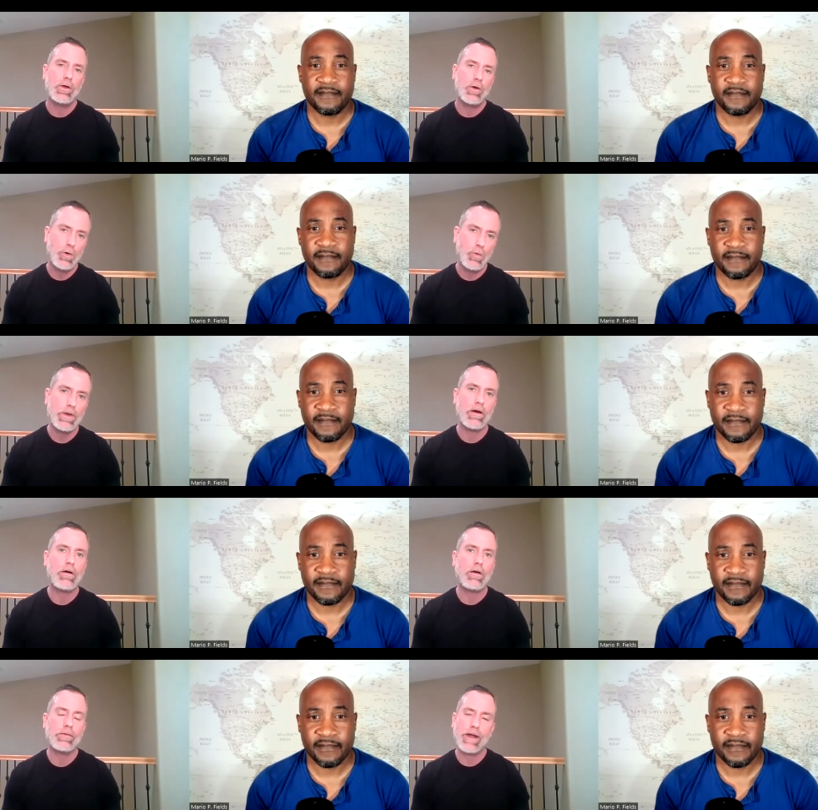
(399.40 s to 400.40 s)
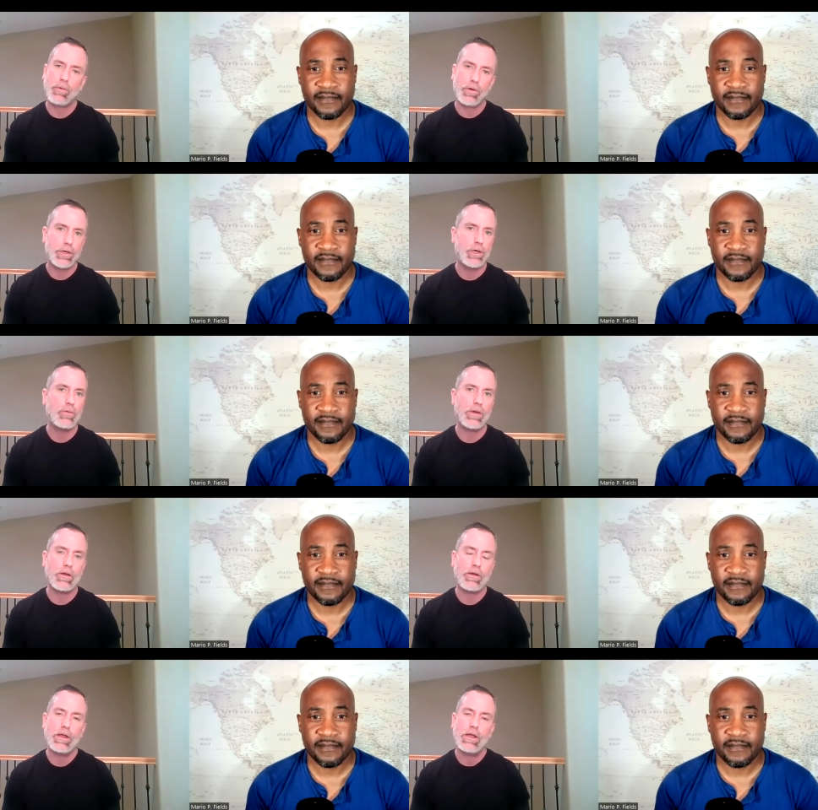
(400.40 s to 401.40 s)
Speaker 1: who we are and that we're
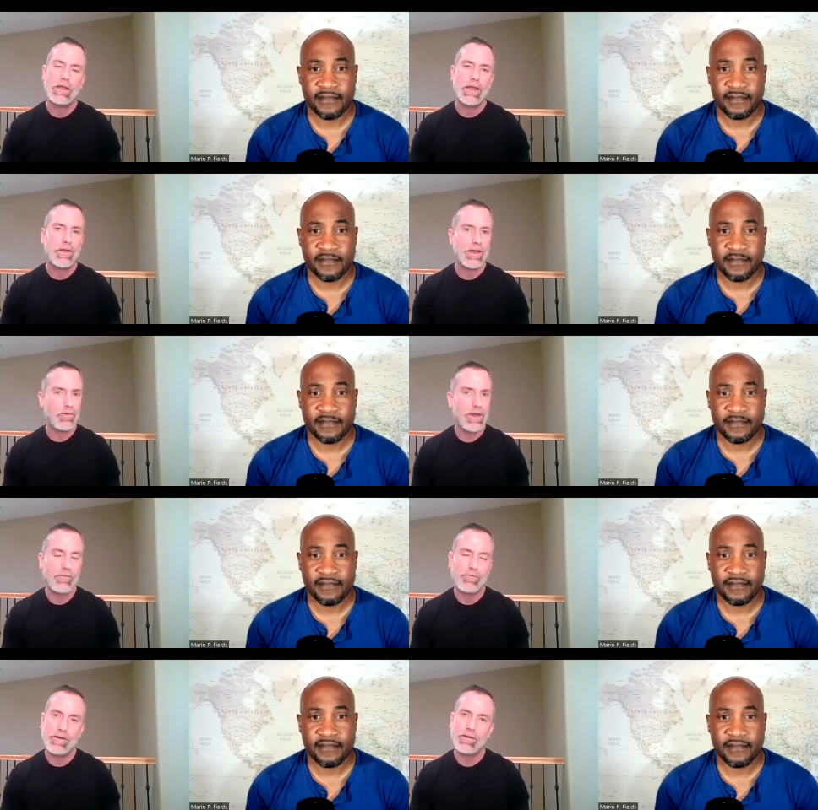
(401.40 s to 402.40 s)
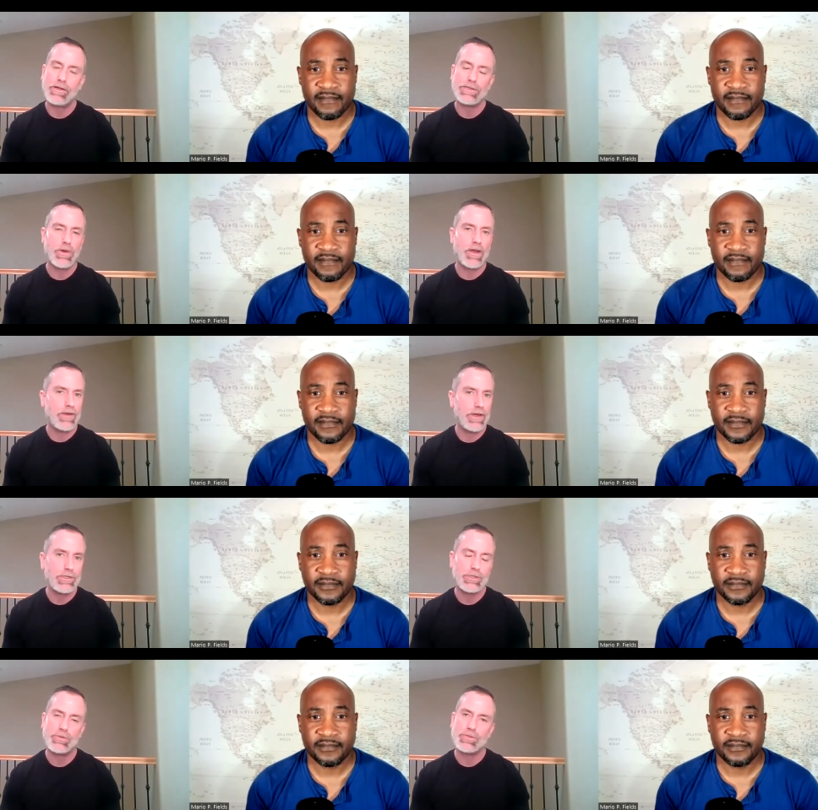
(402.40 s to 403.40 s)
human and that we have feelings, we have
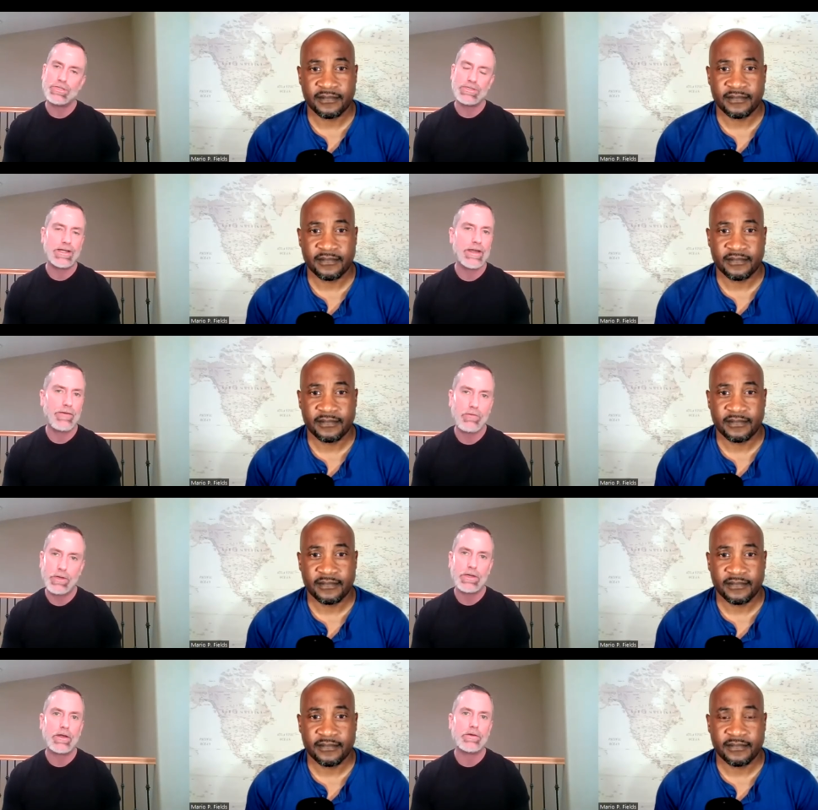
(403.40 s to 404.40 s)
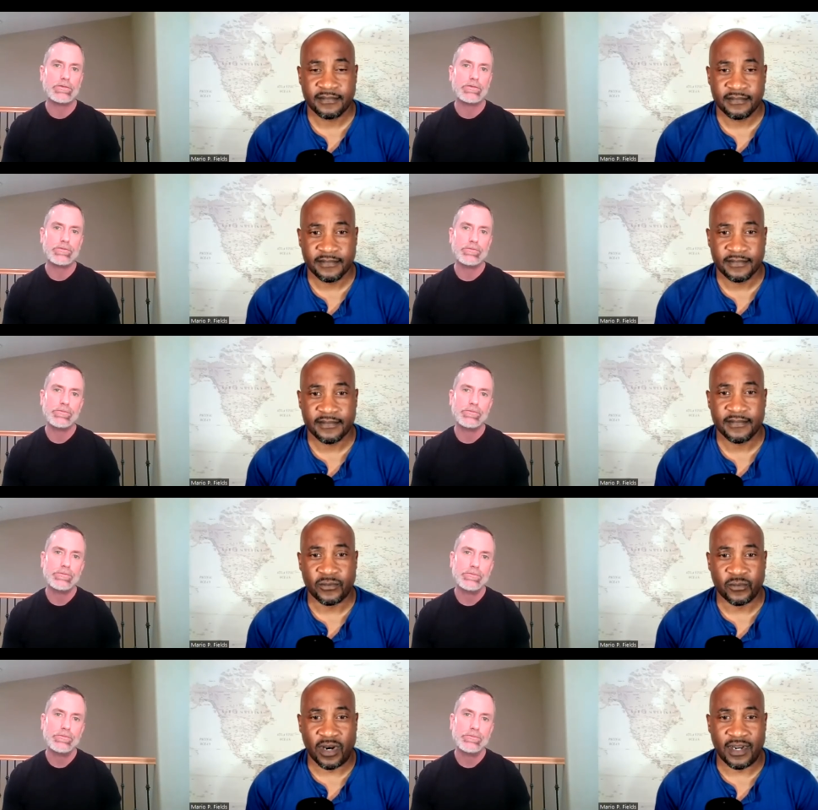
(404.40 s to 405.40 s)
issues just like everybody else.
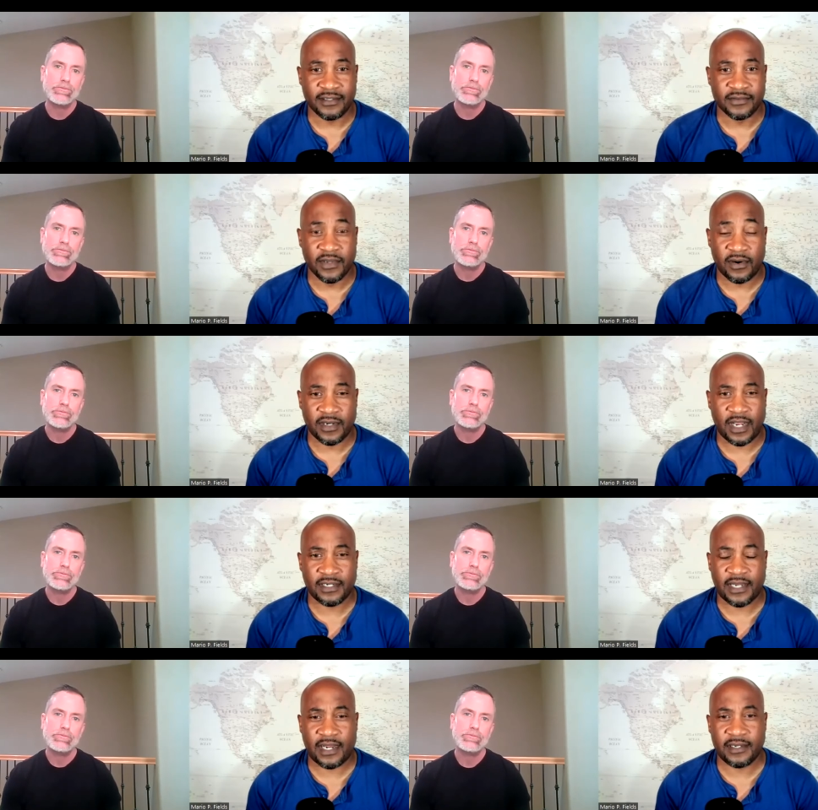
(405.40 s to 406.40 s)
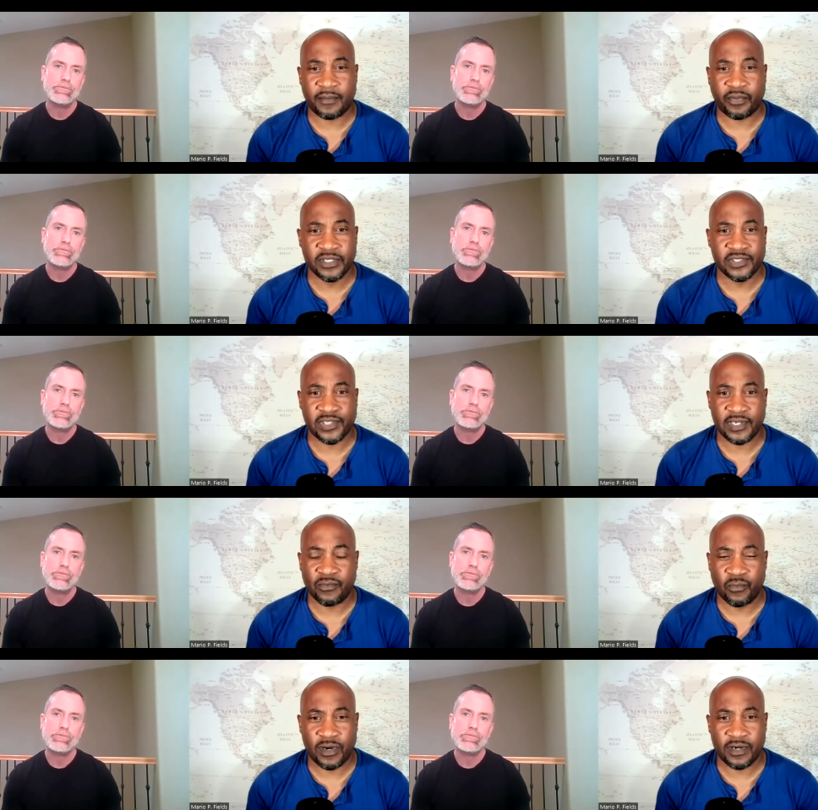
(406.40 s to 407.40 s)
Speaker 2: Right. No, and I I appreciate
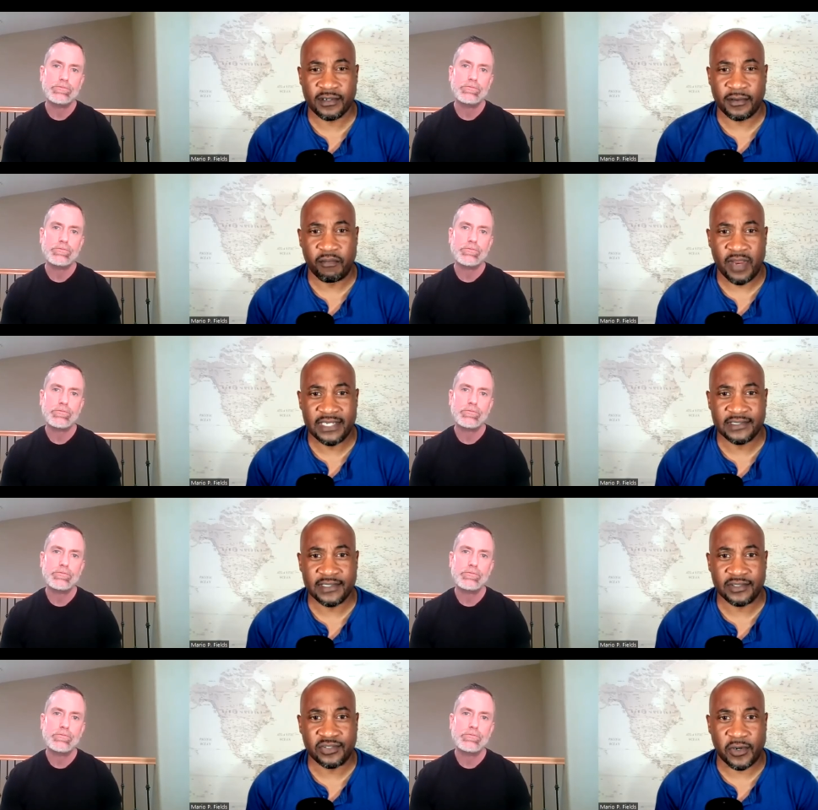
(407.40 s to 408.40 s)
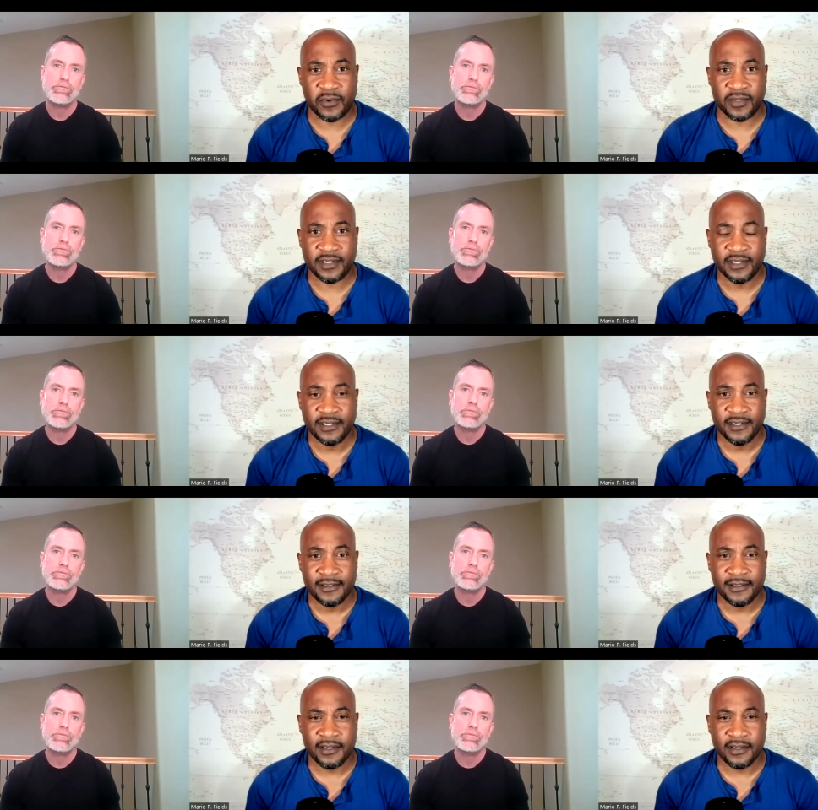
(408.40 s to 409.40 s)
and what an amazing journey.
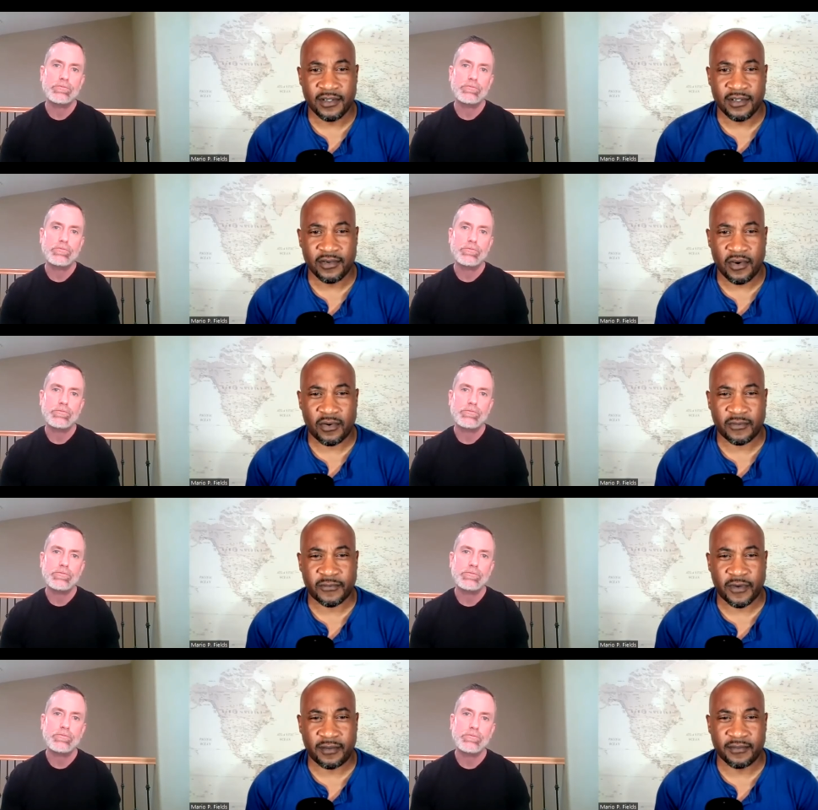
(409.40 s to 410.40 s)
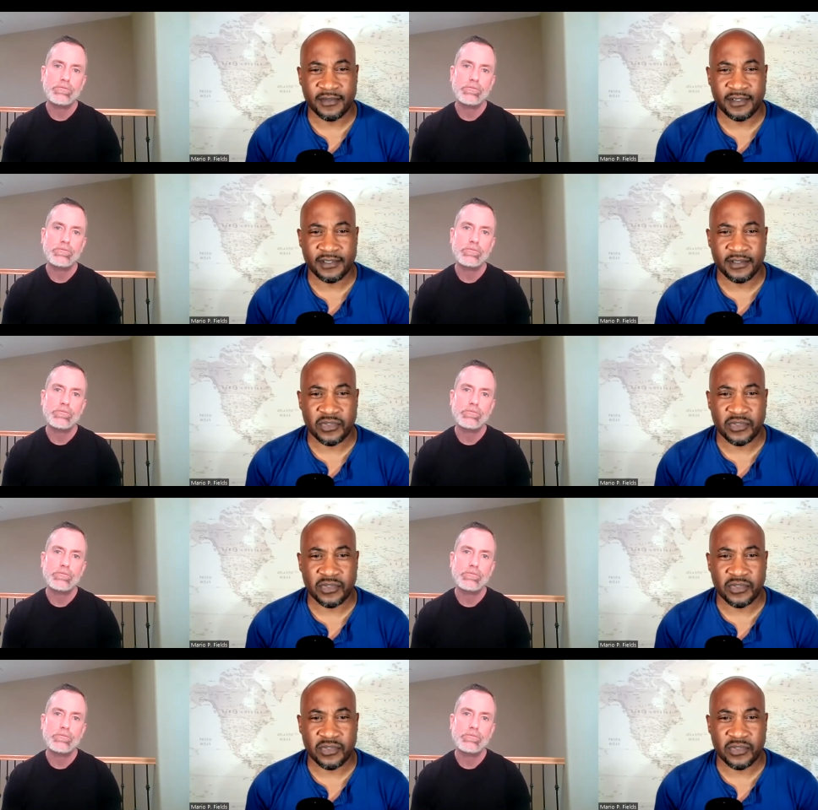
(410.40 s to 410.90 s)
You, you, know, from the, the